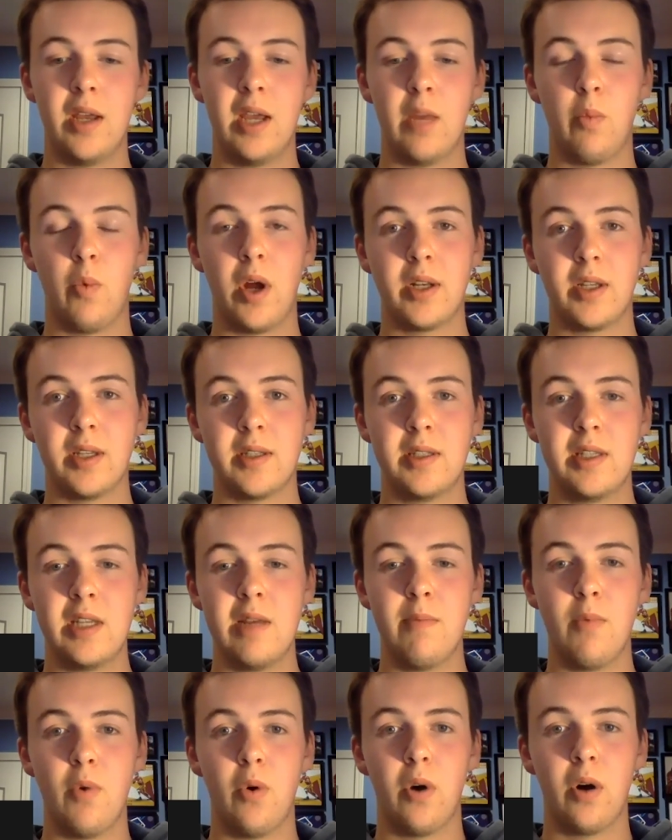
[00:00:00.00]
and want to see
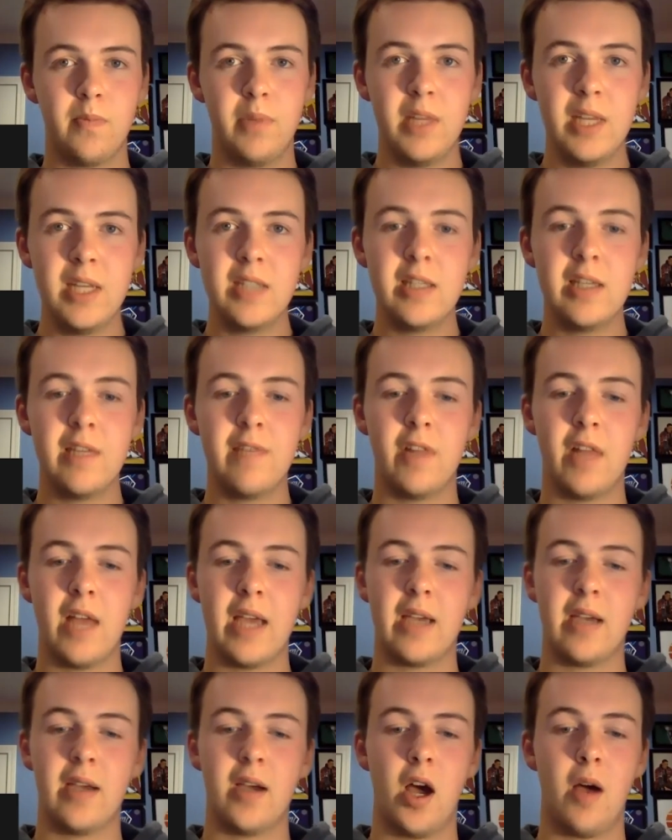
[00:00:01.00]
more, please leave a like
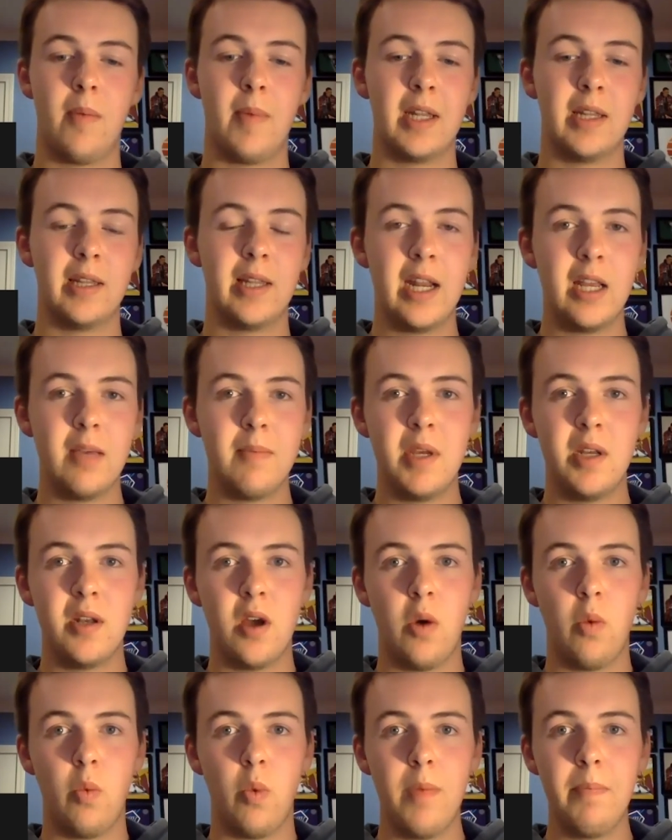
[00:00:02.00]
and comment letting me
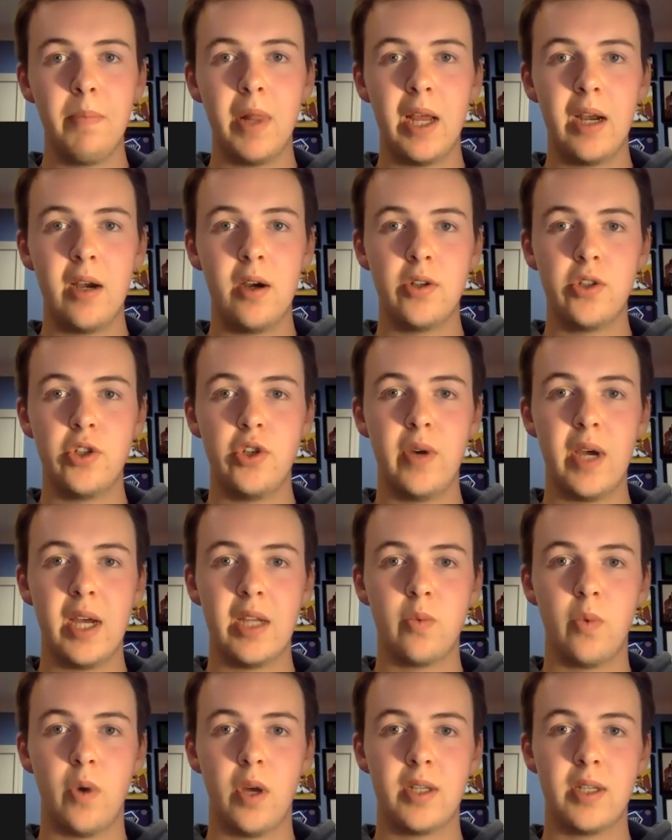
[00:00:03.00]
know what players you guys
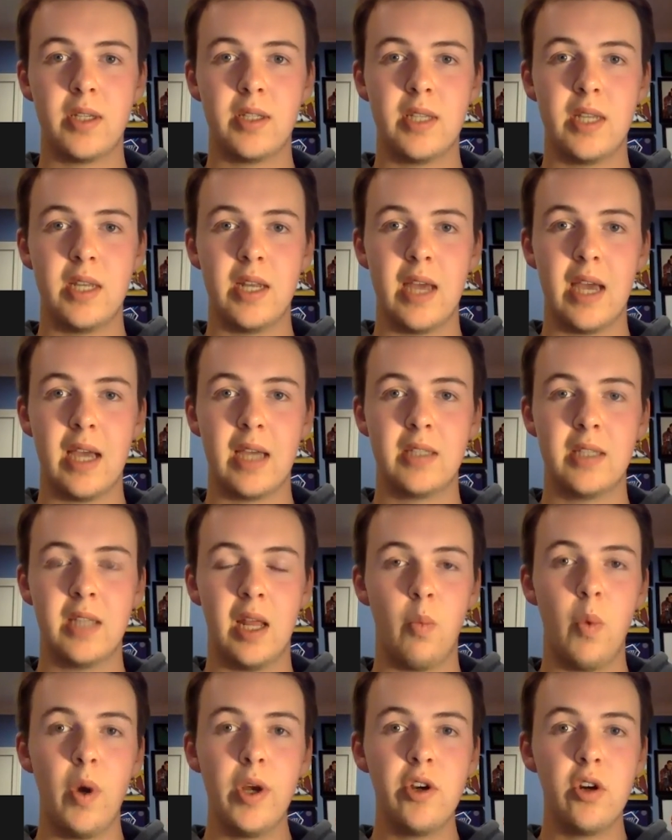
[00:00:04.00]
want to see next
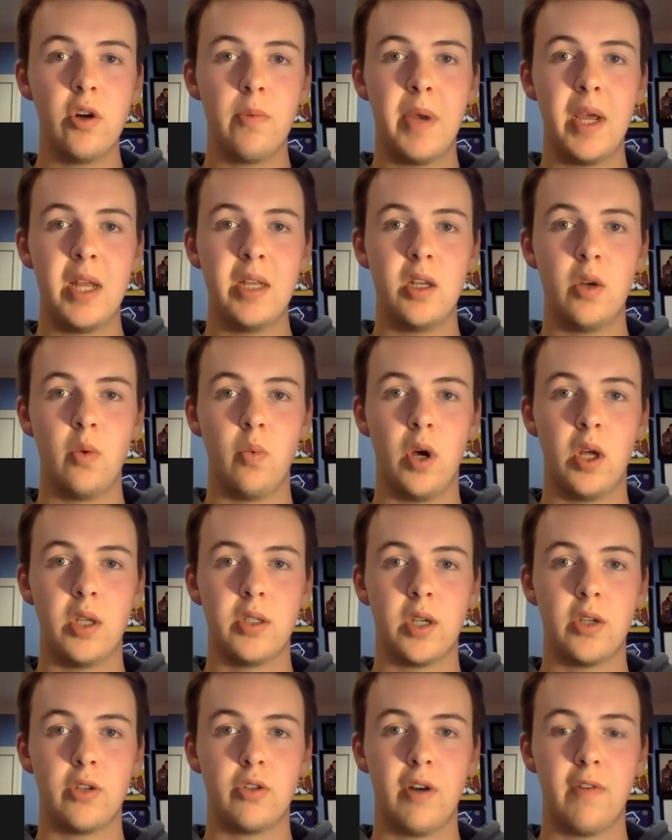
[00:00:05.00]
and what your opinion was
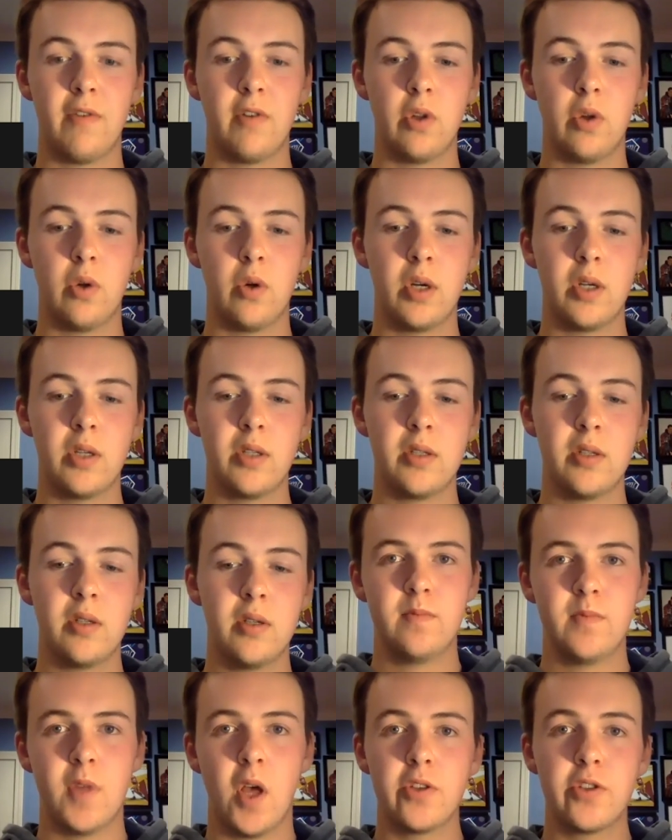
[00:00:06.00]
on Trevor Lawrence.
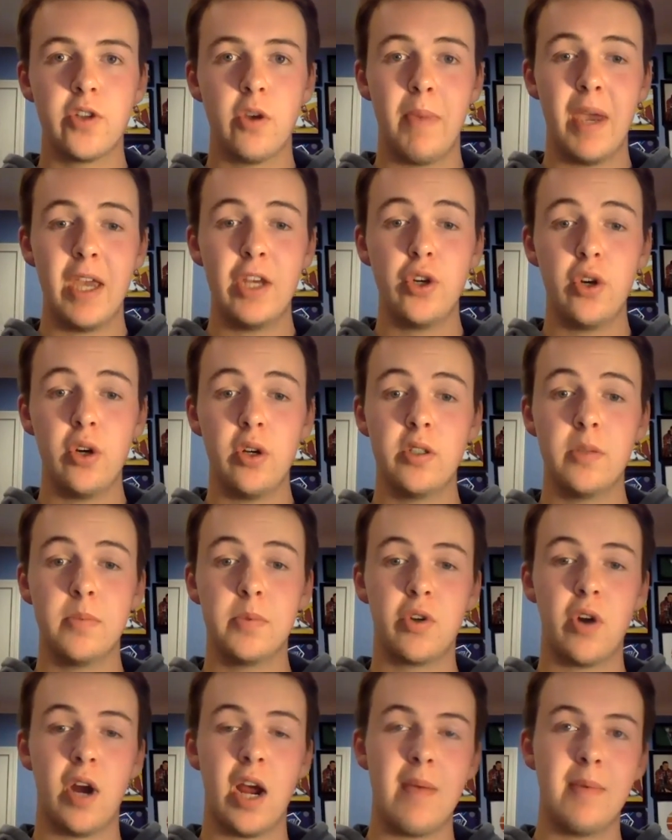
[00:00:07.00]
Also, make sure to
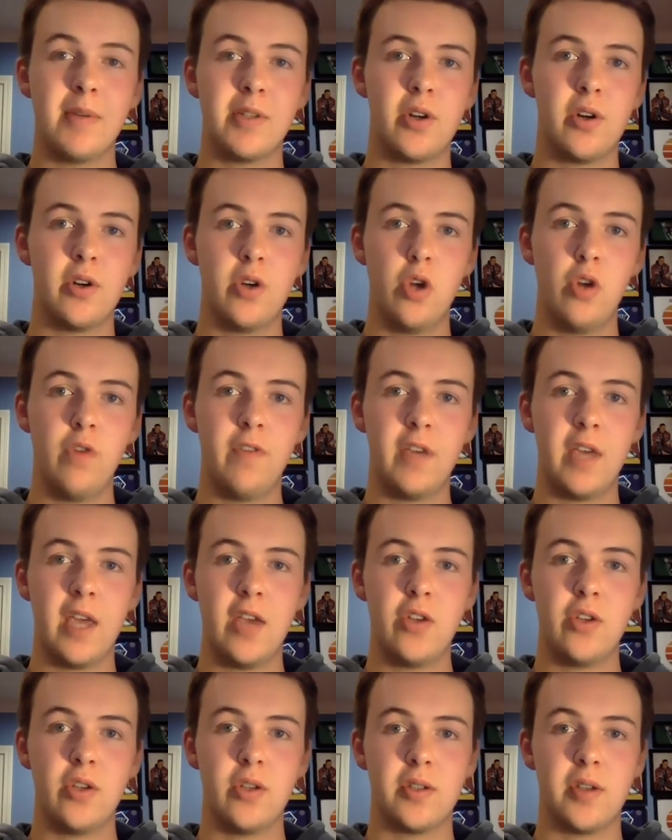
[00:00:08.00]
subscribe and turn
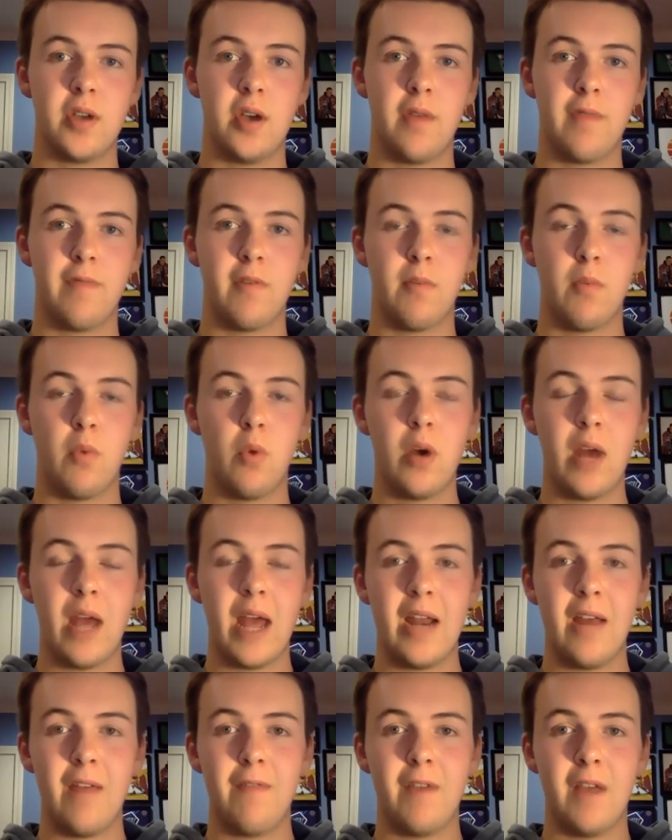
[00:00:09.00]
notifications on for more
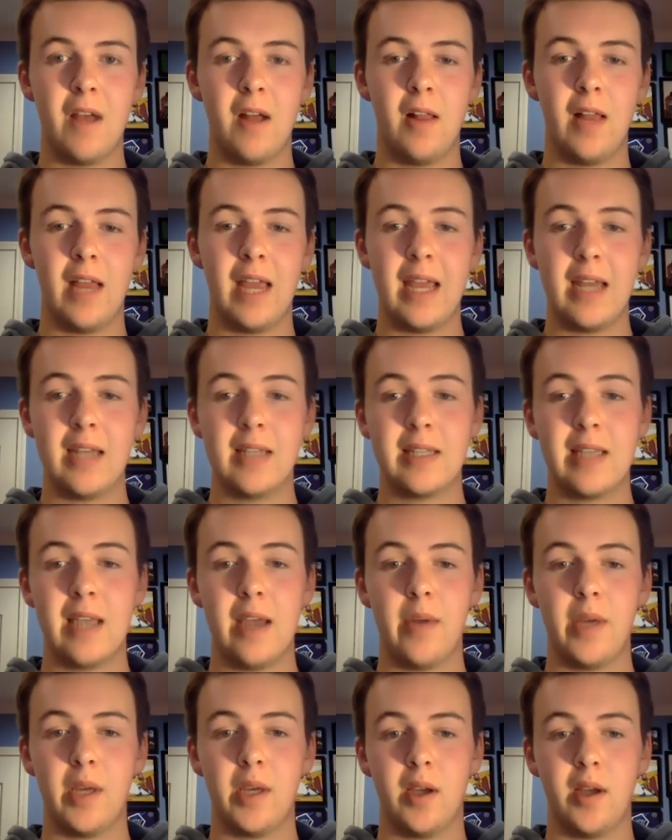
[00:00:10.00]
NFL and
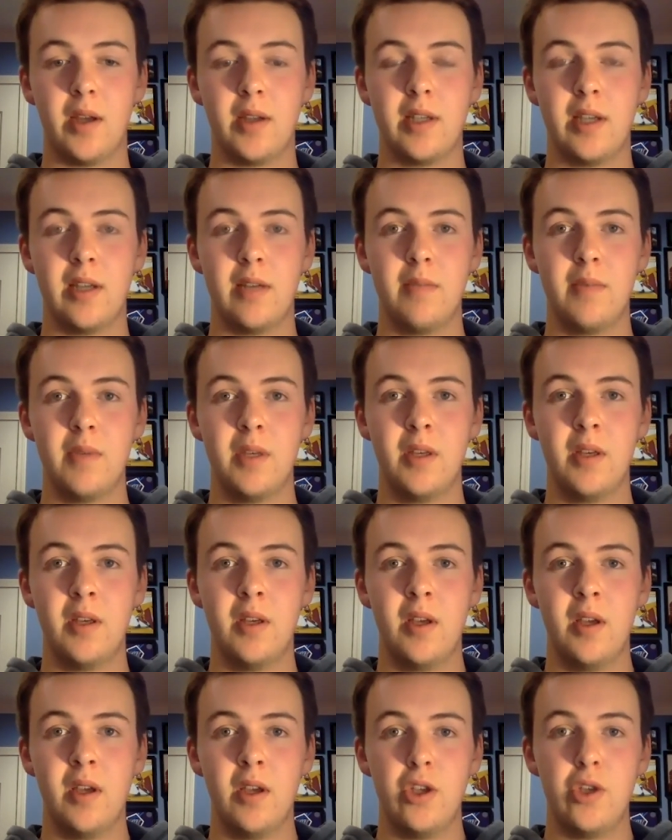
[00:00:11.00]
scouting content.
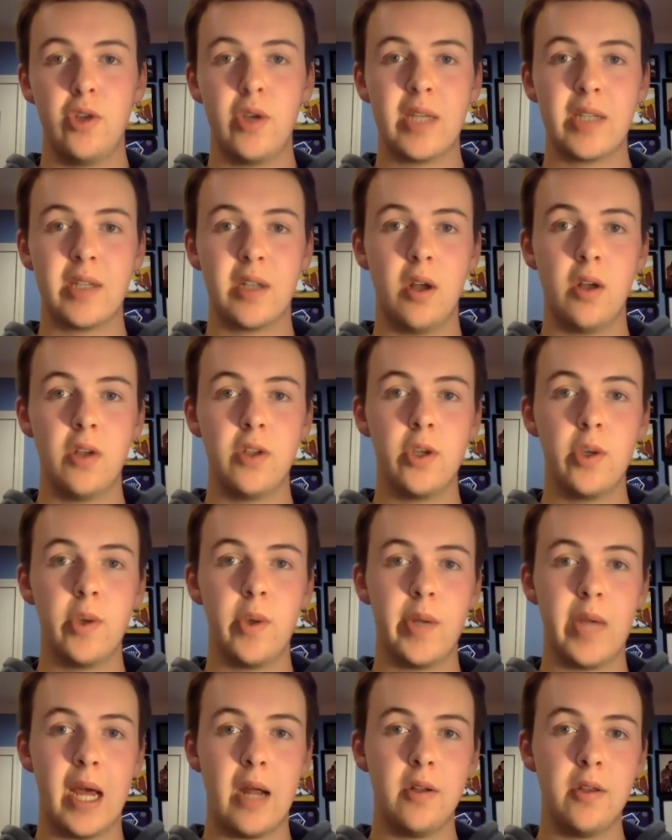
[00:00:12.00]
You guys can also go
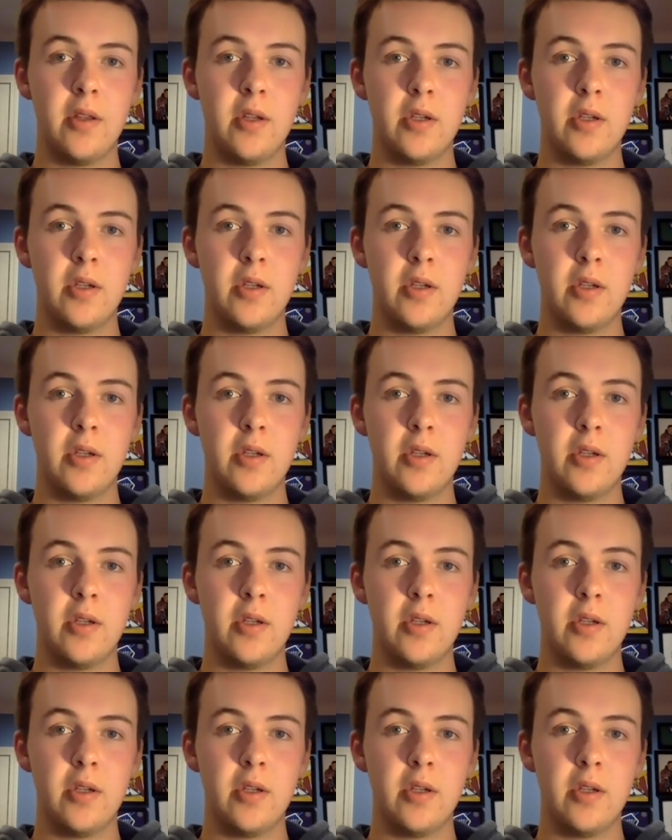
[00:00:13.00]
down to the